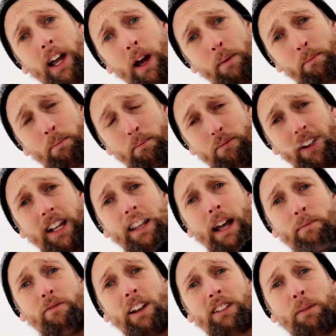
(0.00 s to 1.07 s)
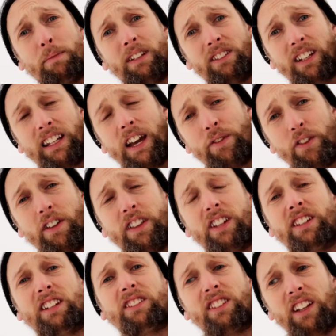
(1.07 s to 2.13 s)
and bringing them recipes together in the
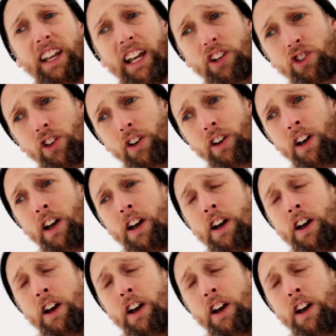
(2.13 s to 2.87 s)
distillation,